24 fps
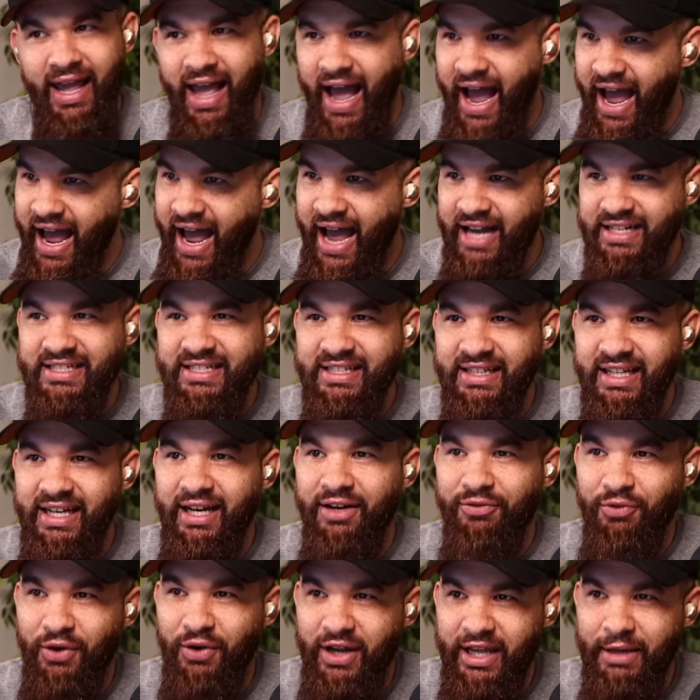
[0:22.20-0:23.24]
I just
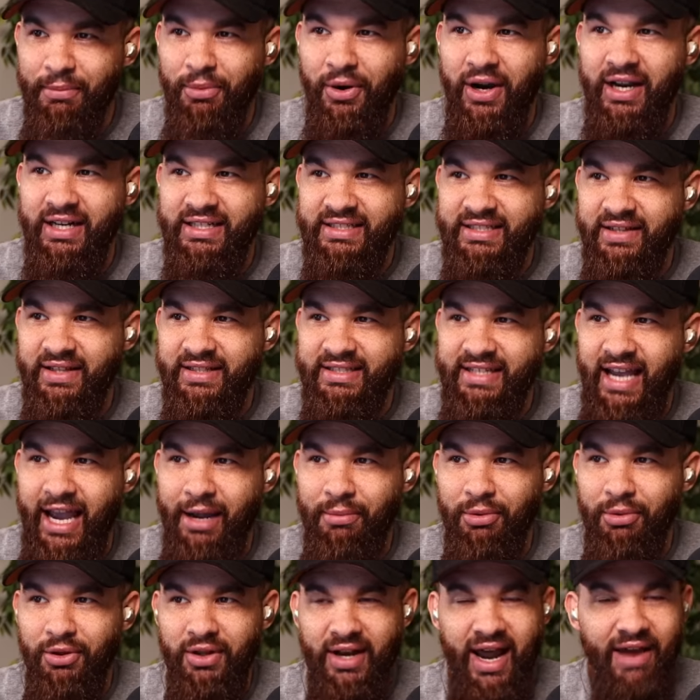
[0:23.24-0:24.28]
love what he brings to the
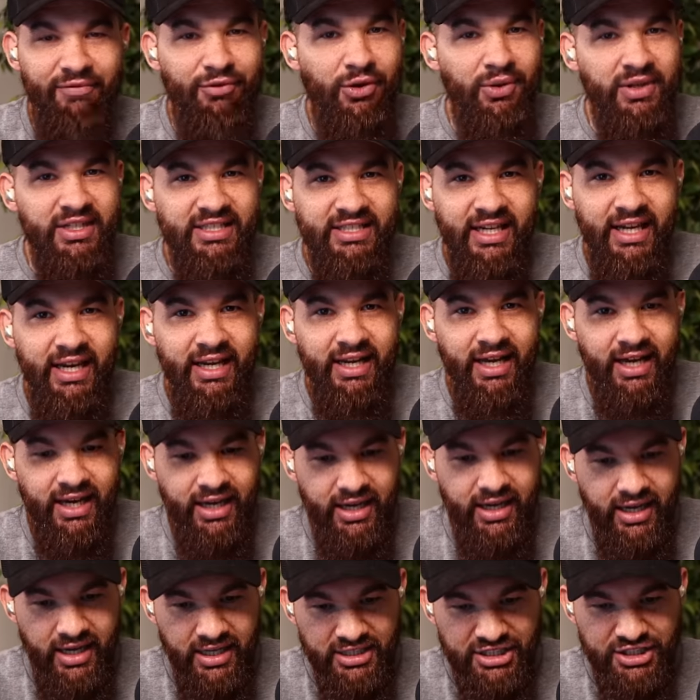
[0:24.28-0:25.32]
table, and I've only seen
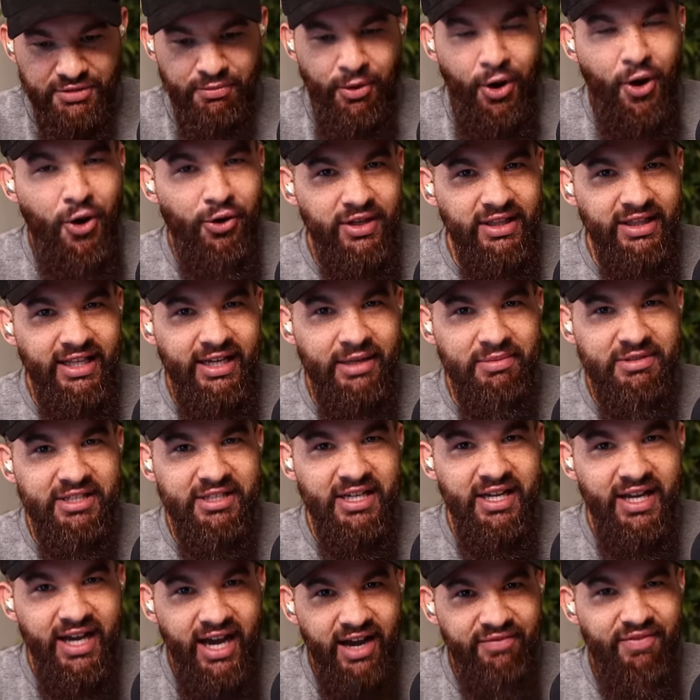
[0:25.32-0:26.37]
a small glimpse
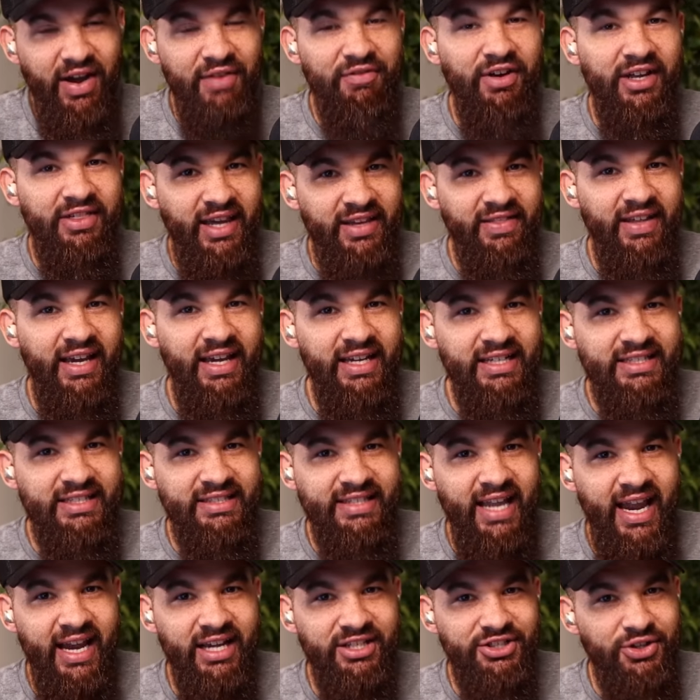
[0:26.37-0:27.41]
of everything that he
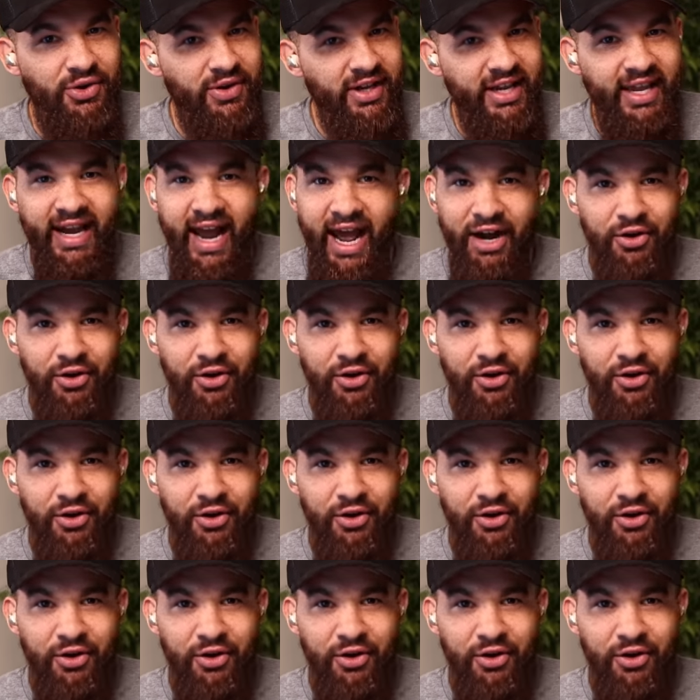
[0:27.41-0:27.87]
stands on. Again,